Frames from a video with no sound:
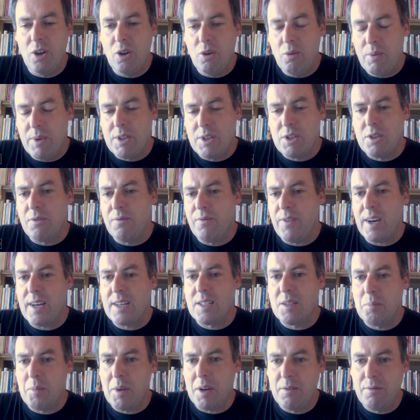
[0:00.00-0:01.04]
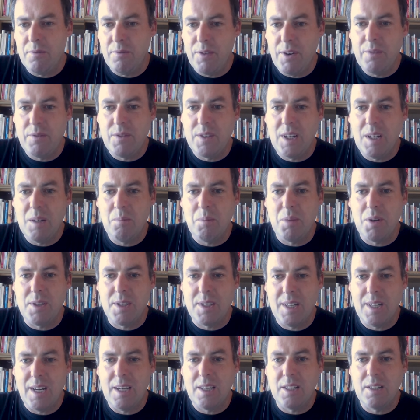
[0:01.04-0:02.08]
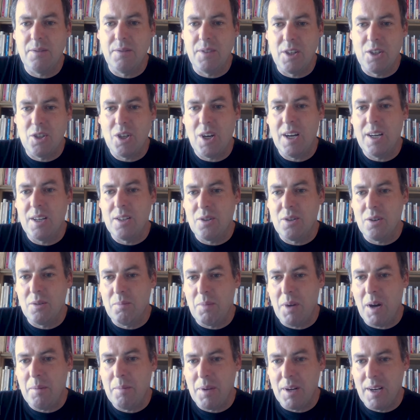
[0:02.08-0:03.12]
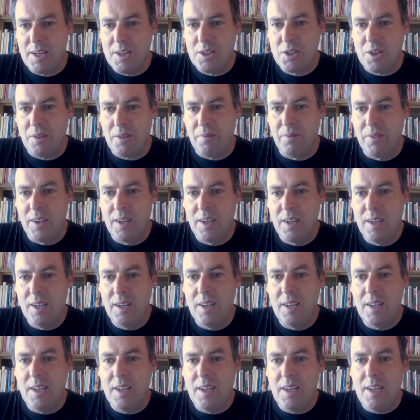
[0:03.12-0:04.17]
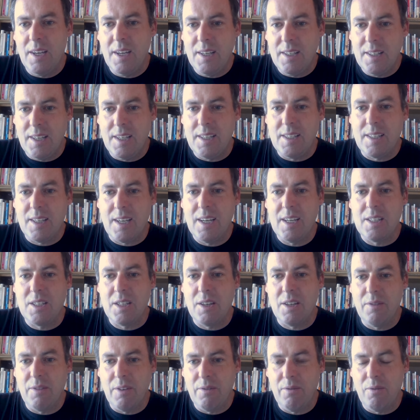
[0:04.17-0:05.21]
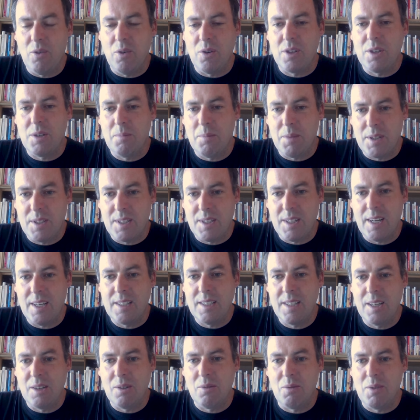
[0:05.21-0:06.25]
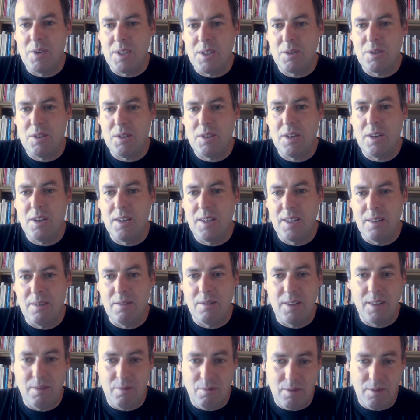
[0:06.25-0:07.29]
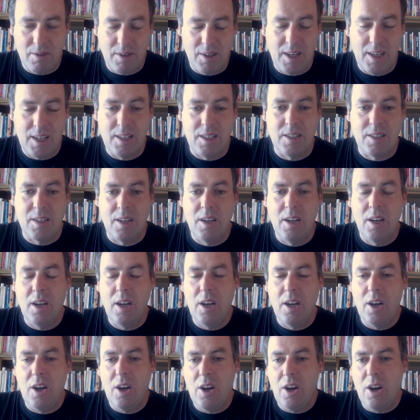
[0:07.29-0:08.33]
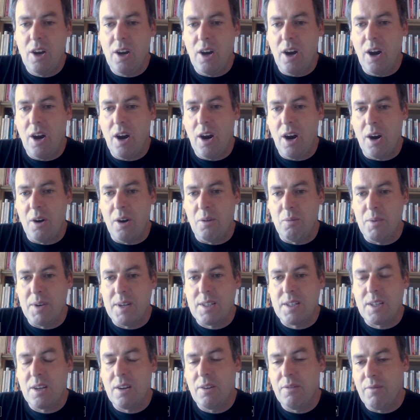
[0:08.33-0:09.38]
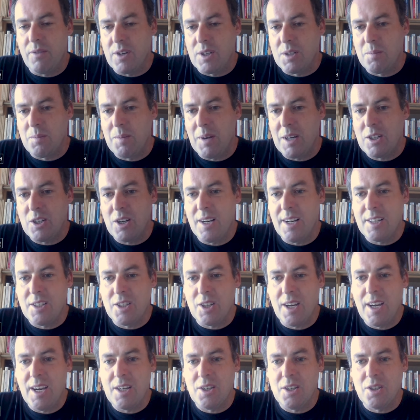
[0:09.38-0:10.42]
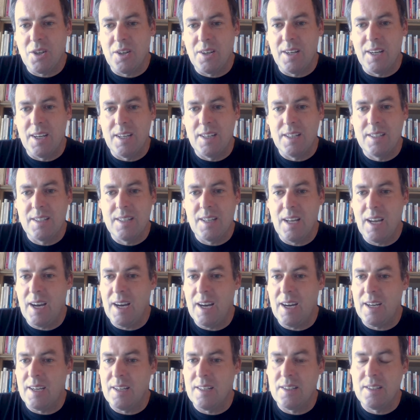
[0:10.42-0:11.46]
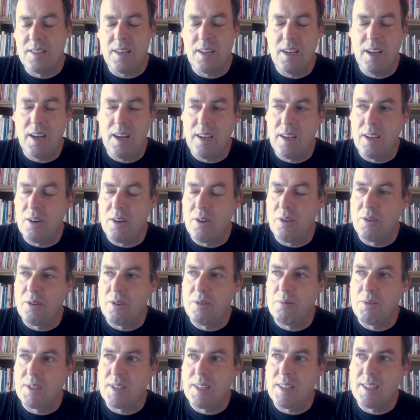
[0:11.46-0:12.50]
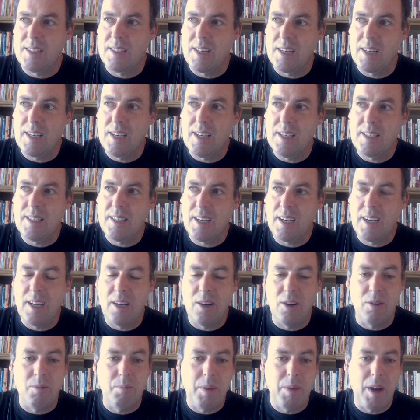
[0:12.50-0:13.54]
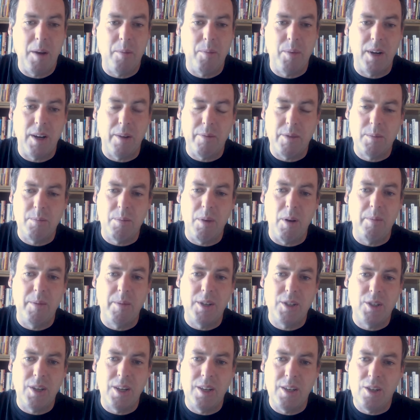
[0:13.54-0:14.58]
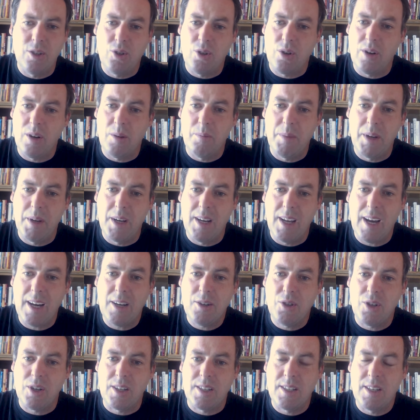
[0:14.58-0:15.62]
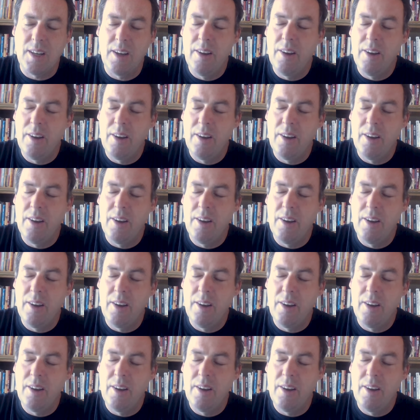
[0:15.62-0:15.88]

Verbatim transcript: which affects about 15% of the childhood population, these kids have a 40% increase need or risk for special education needs. And, you know, there was a statistic in her paper that was published in the journal Pediatrics